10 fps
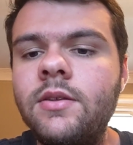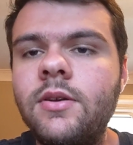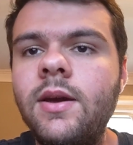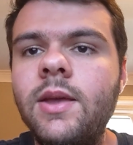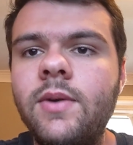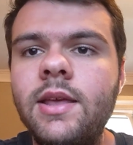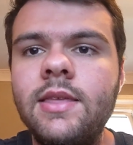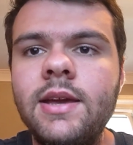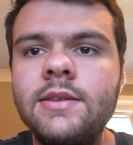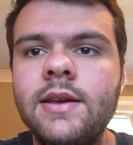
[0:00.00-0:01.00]
So anyway,
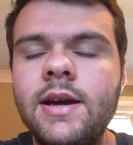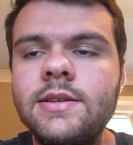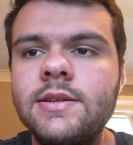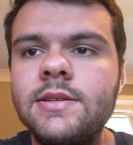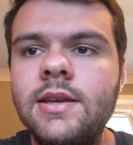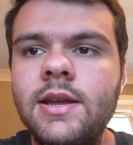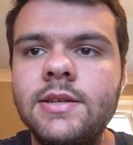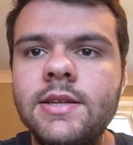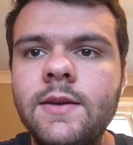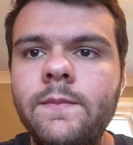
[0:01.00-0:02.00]
thanks guys, and I'll see you
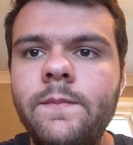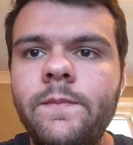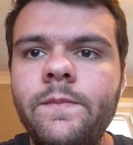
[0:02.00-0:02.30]
next time.